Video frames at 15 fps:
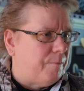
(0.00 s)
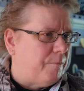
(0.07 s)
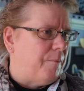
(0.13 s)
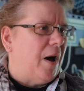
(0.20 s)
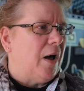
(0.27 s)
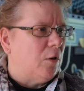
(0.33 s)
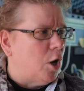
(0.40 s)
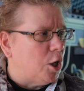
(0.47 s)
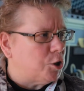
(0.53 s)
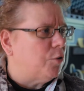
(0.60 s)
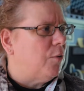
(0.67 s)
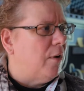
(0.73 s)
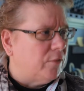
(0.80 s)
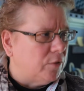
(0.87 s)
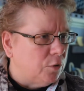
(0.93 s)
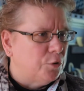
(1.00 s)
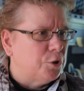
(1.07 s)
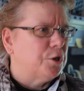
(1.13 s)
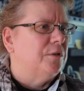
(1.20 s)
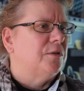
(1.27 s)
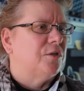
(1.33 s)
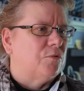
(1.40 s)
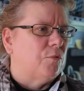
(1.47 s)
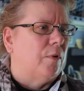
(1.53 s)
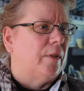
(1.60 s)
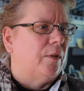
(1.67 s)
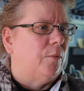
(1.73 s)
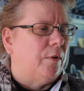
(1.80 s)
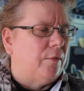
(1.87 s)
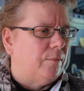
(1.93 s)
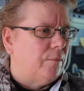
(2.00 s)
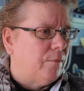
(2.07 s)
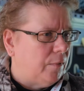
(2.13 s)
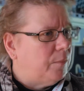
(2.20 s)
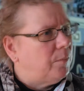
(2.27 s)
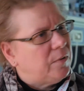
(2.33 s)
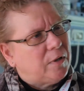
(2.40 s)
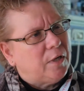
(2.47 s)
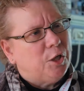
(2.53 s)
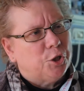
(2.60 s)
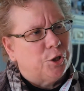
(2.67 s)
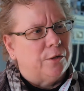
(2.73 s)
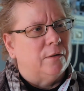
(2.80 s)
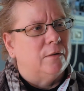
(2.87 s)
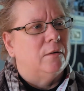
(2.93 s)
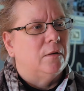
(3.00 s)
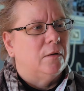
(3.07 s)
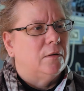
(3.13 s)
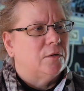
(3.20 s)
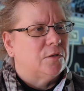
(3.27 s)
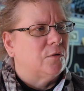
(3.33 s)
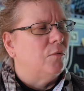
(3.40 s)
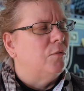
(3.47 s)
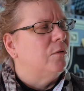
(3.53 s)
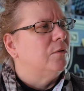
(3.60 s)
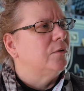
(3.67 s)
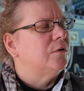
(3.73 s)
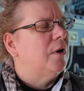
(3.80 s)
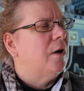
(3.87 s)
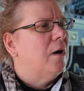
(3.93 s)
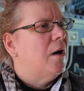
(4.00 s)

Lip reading: biological evolution story that we teach in schools.